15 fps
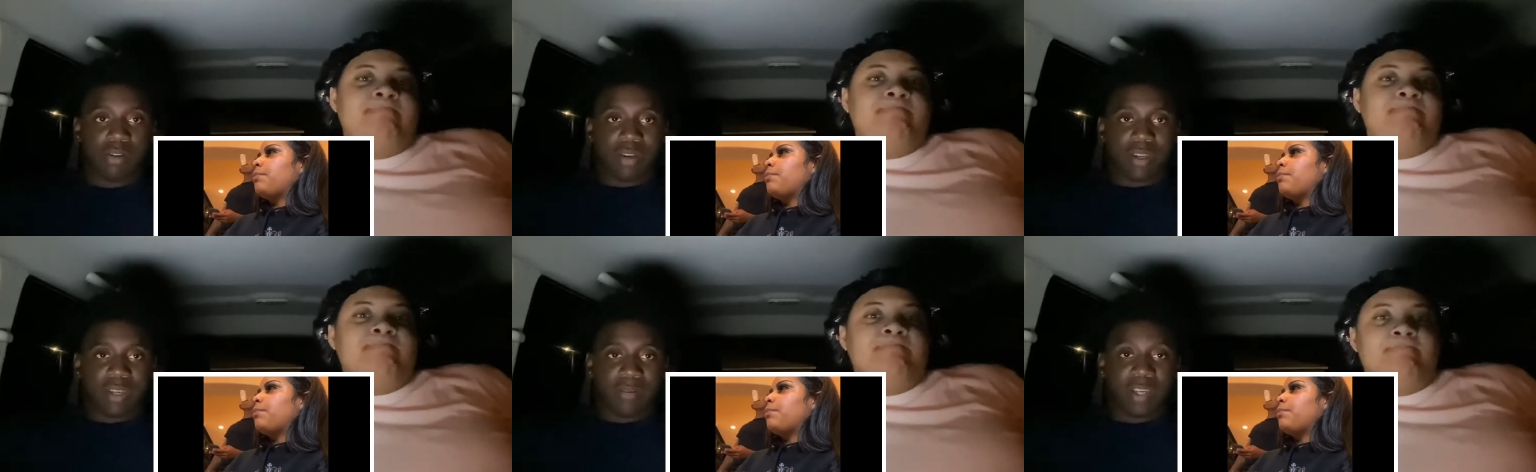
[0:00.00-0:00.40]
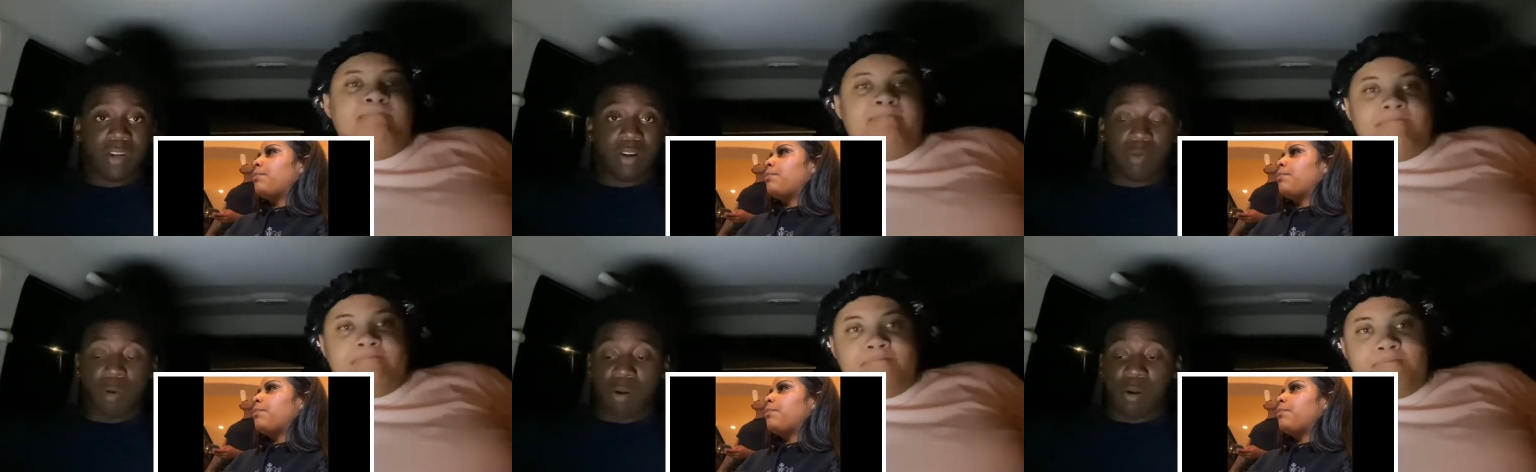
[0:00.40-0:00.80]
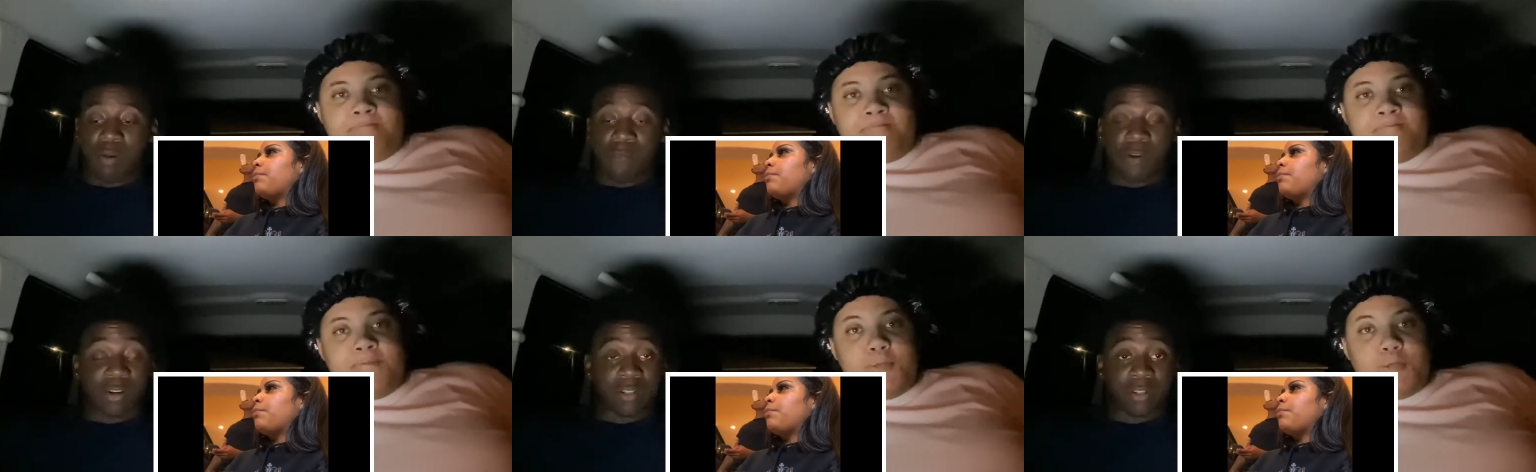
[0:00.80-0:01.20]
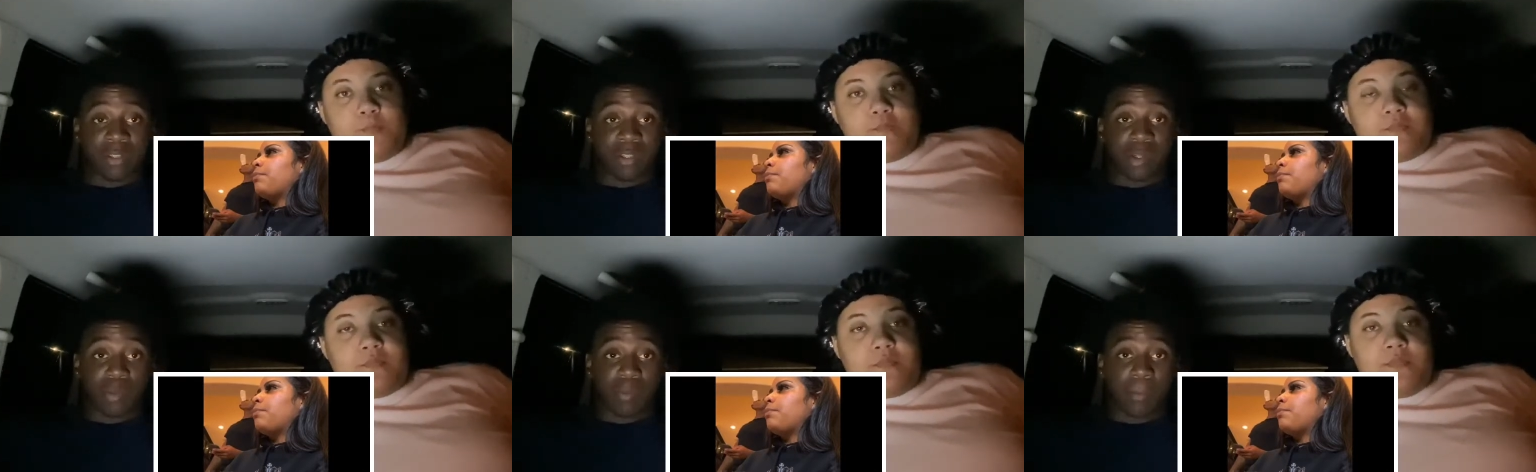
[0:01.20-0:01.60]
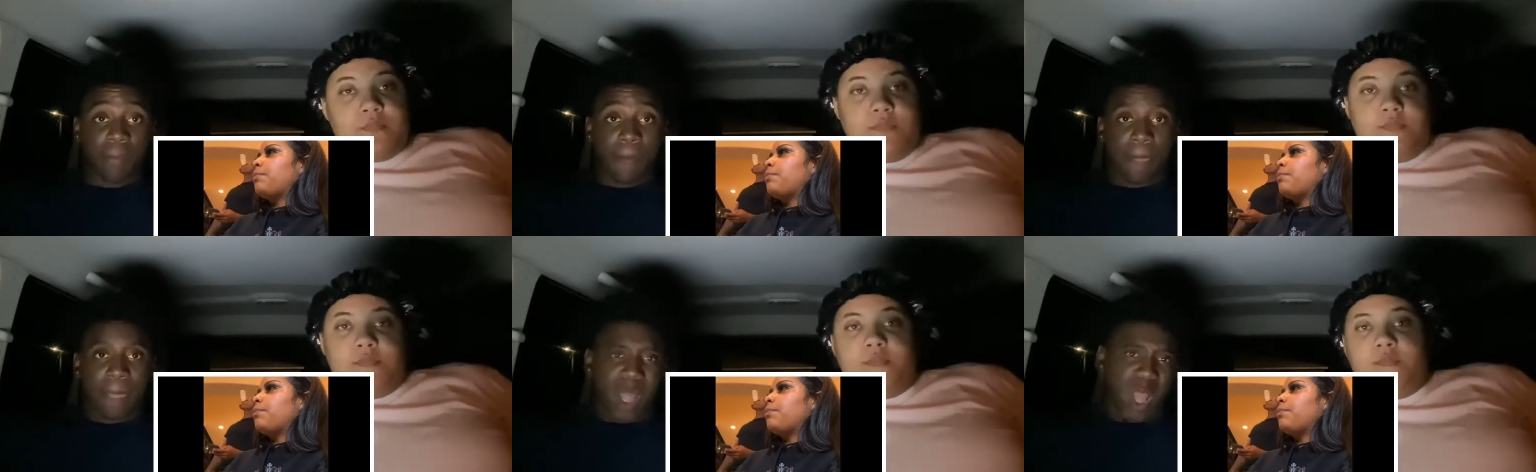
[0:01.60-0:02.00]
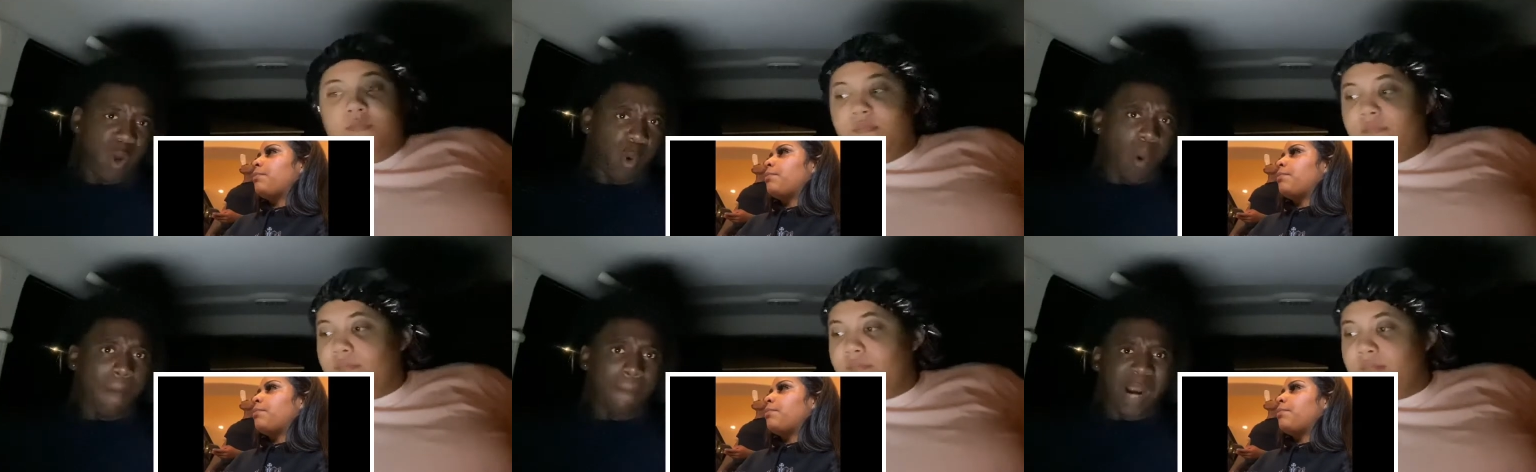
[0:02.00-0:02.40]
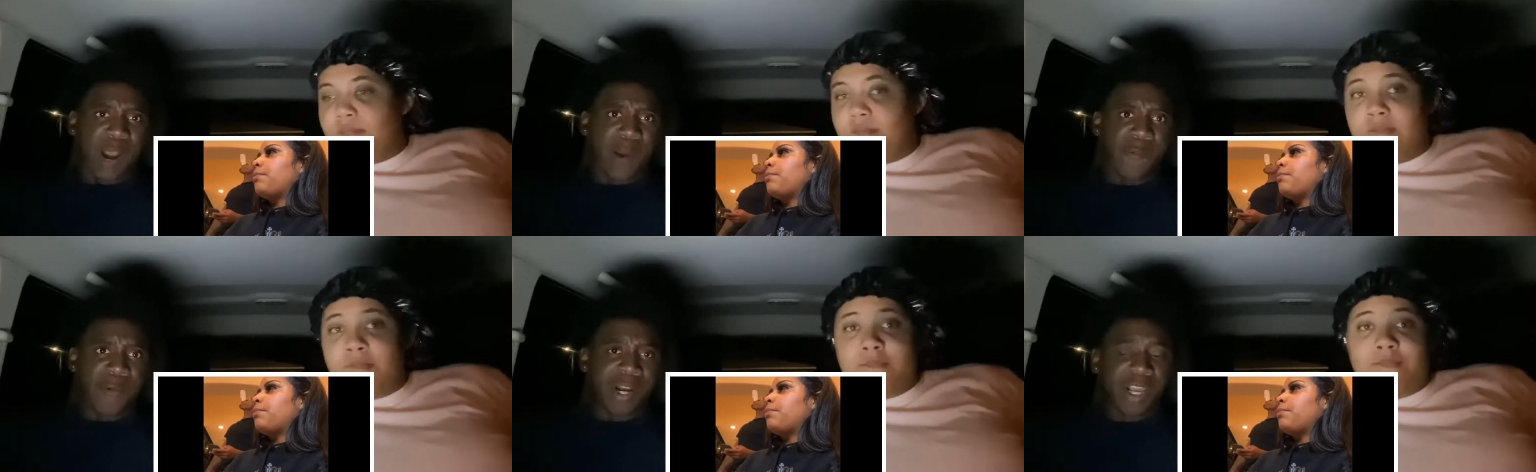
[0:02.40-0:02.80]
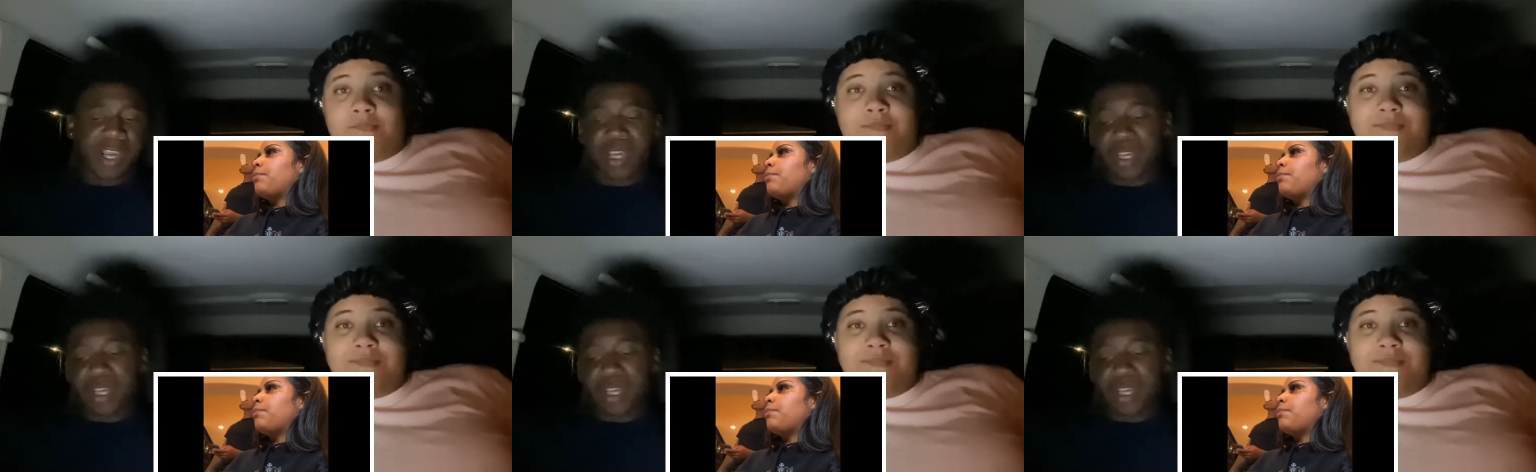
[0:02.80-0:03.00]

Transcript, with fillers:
Speaker 1: He the grown up version of him. Uncle Bernie.